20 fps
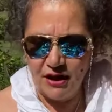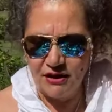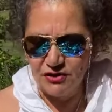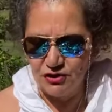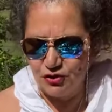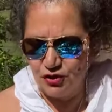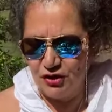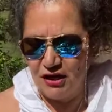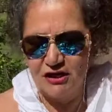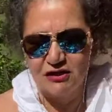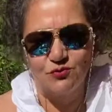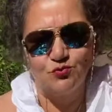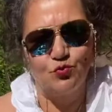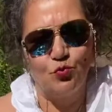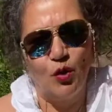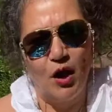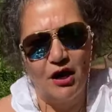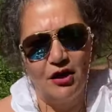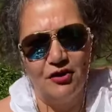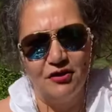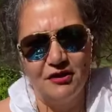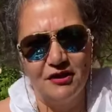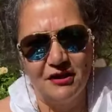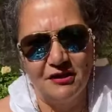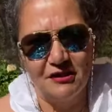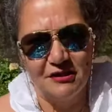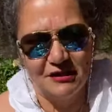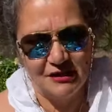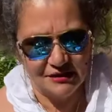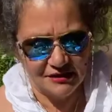So that's
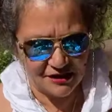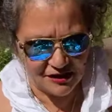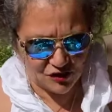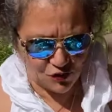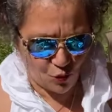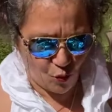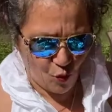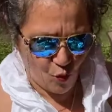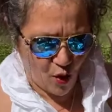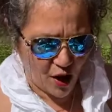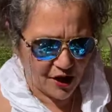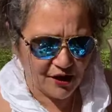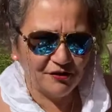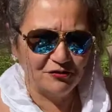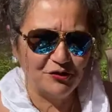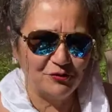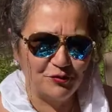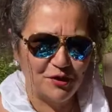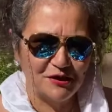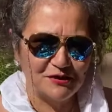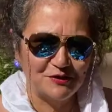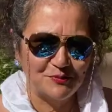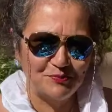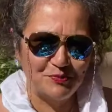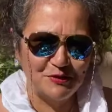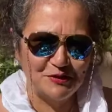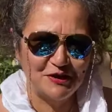this is one of the recipes